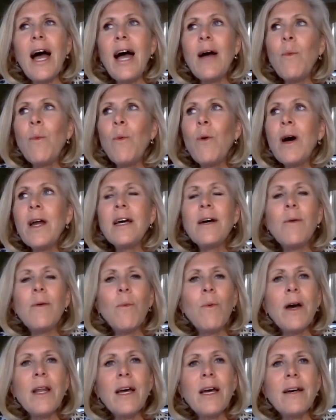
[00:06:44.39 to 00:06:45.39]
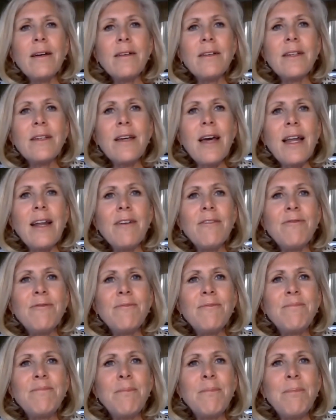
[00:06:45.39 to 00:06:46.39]
what a kind of
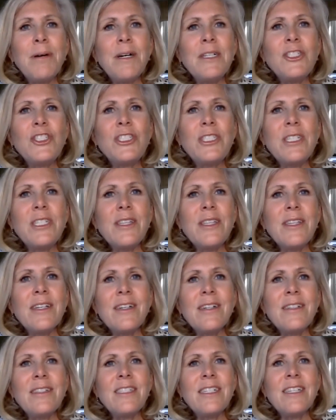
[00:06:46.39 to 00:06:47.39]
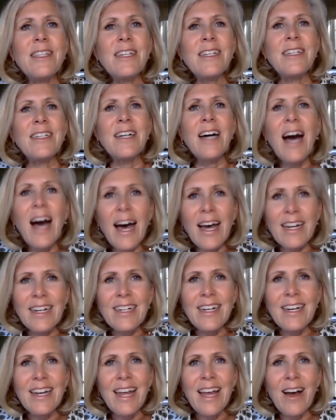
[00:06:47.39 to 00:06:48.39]
punch to the gut
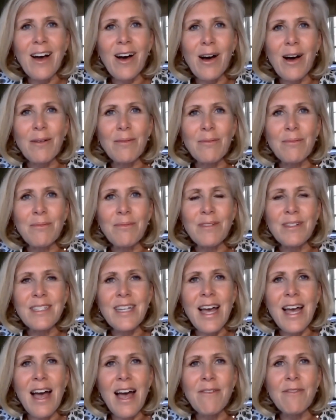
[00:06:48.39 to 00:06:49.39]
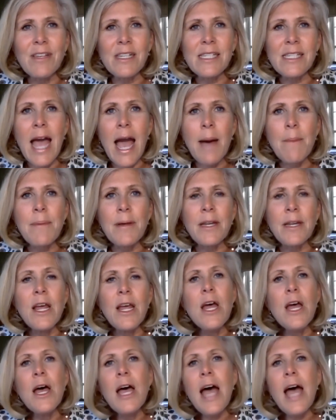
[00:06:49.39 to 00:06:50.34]
to have this happen.